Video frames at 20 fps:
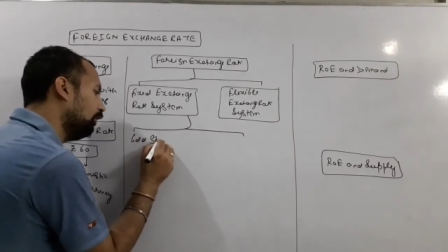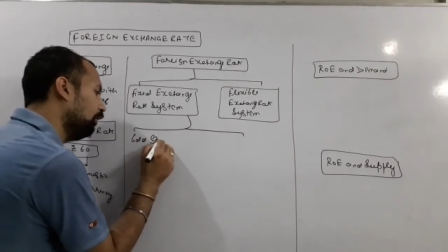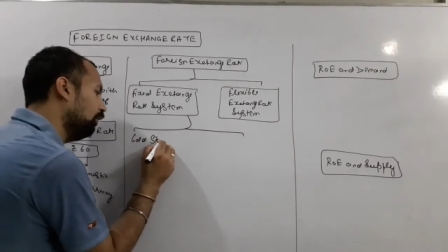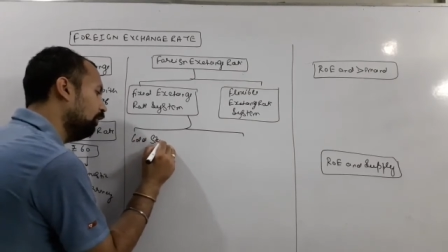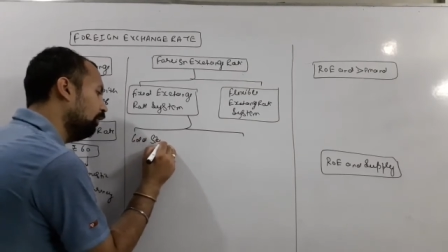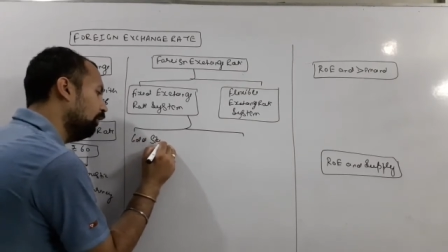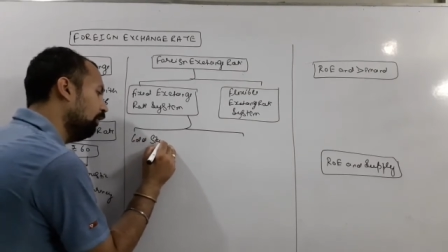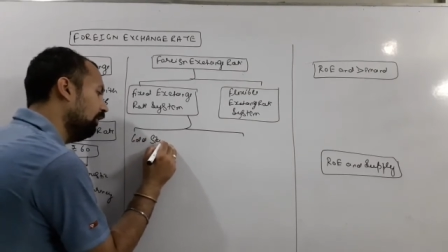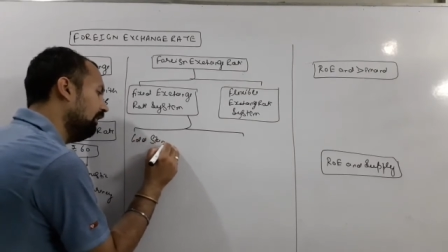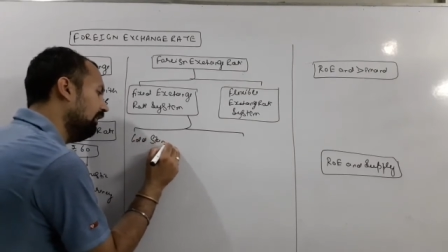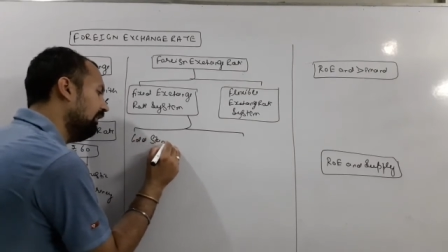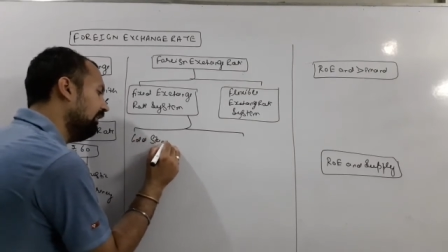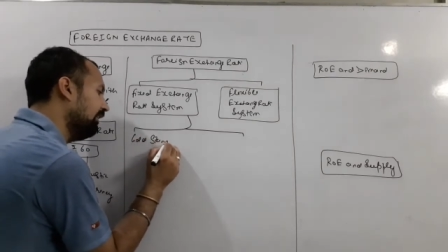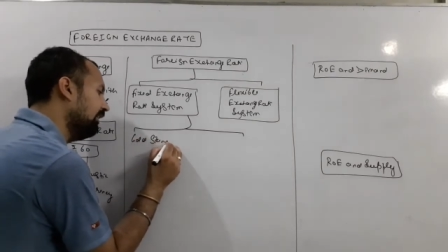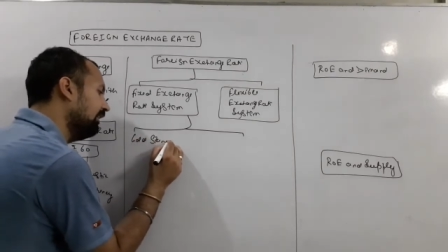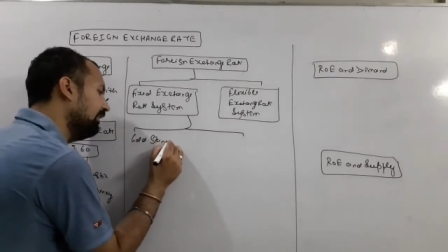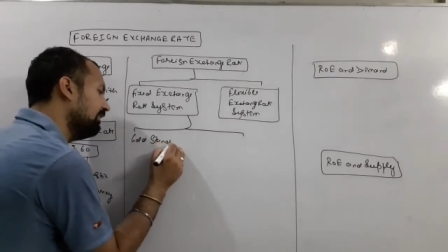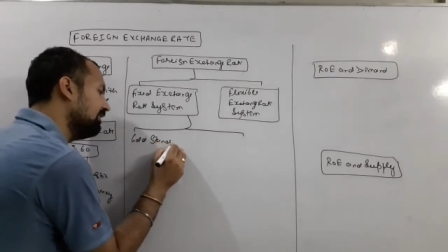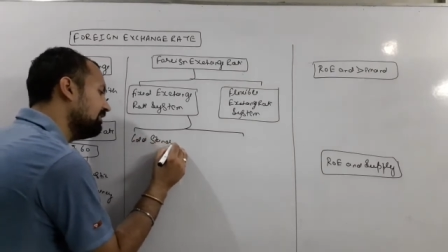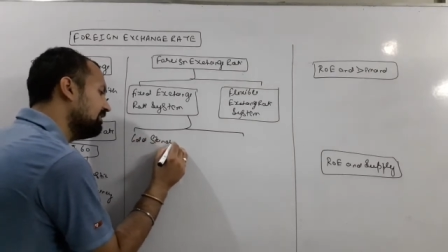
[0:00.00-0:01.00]

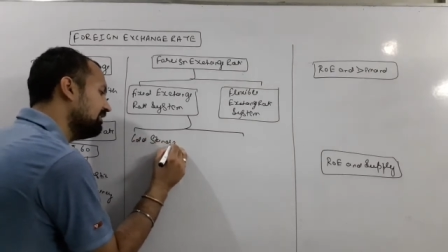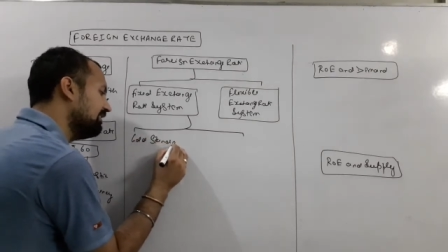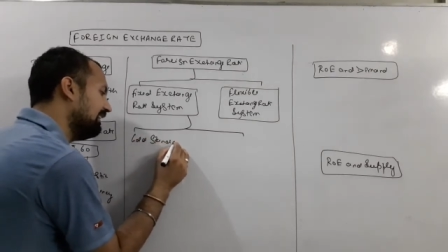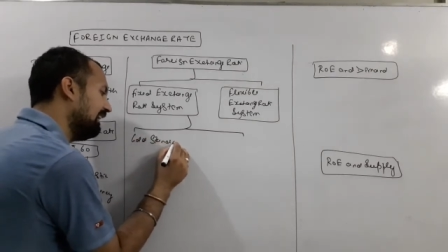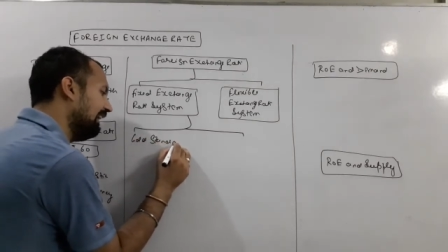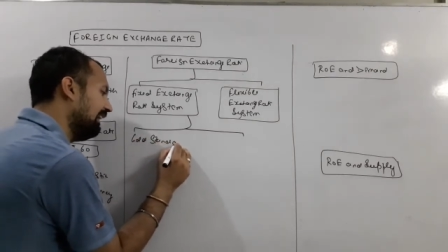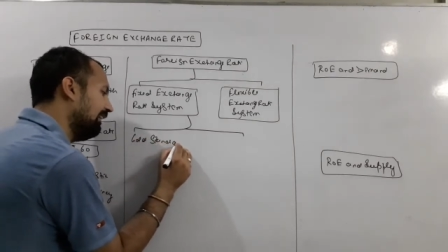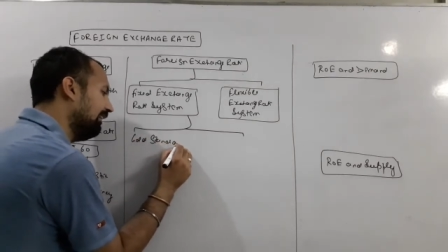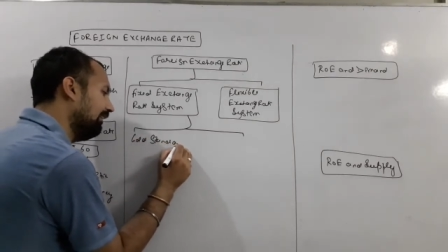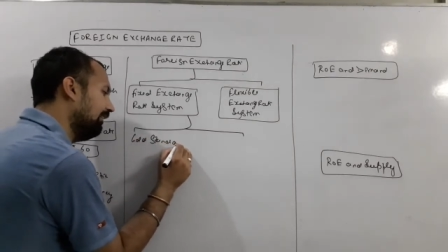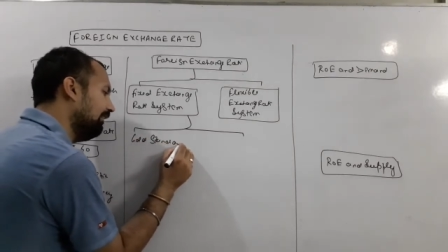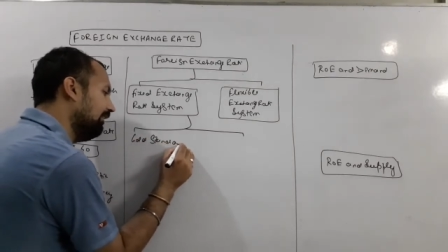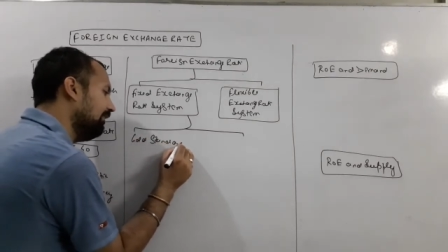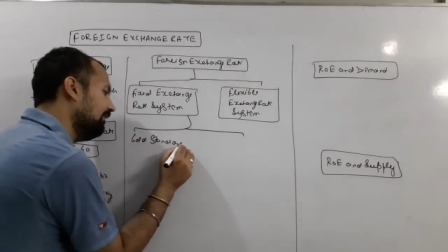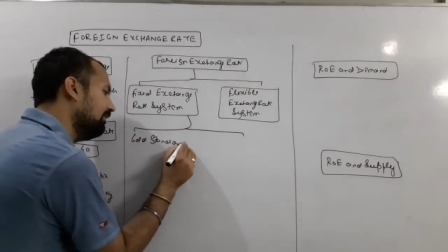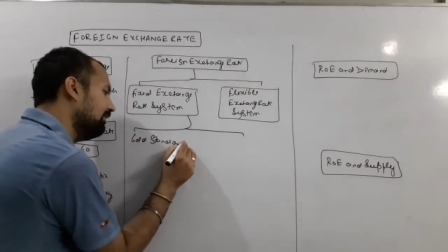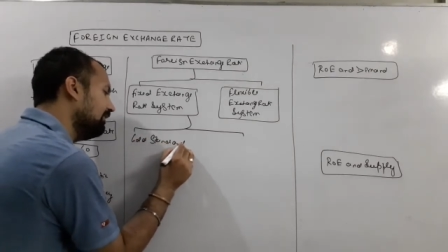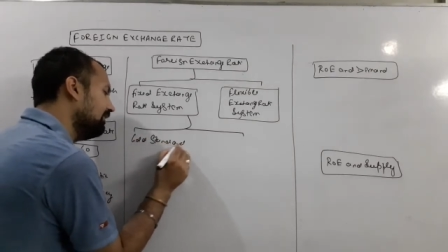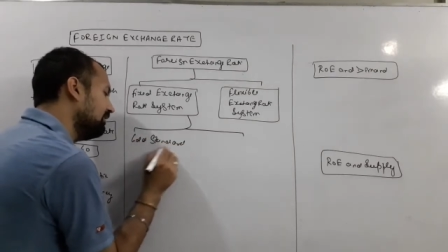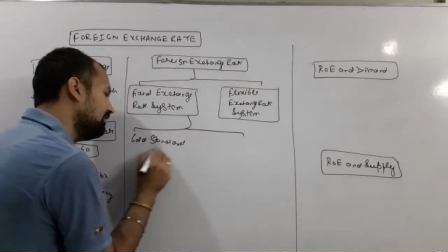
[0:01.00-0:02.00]
gold
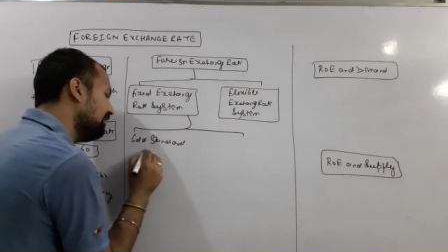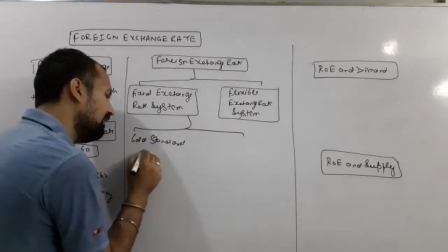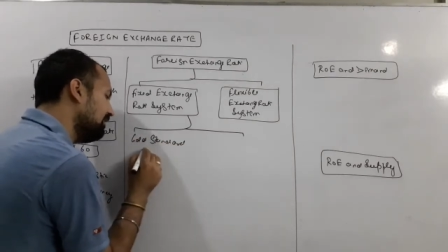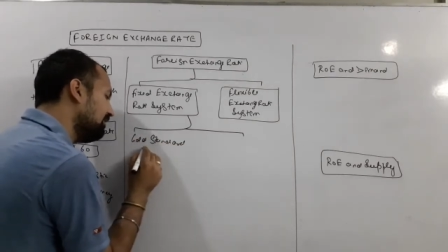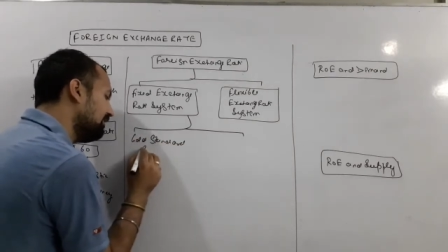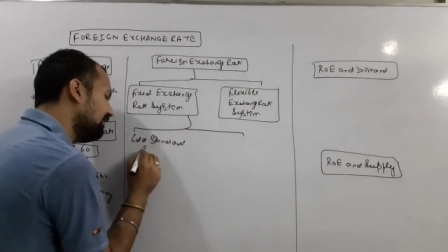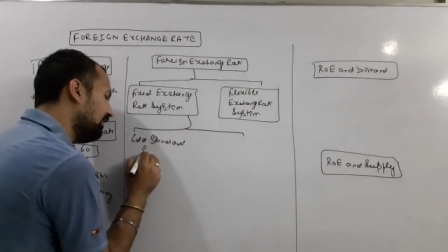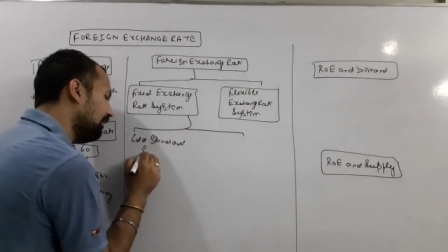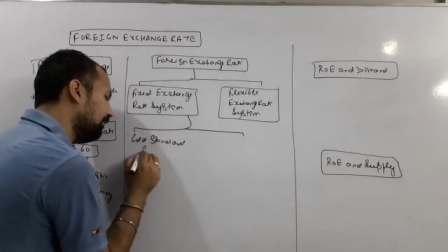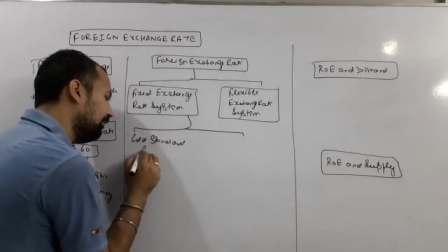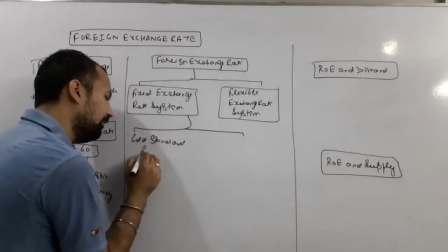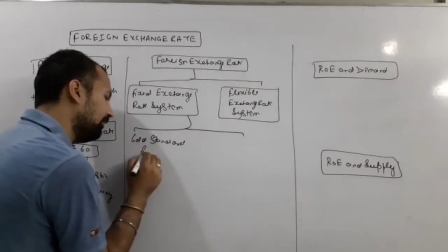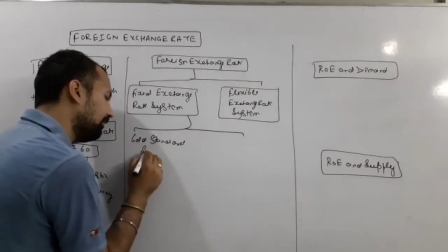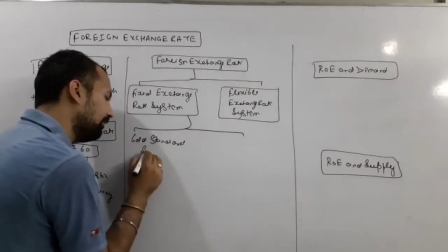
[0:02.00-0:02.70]
standard system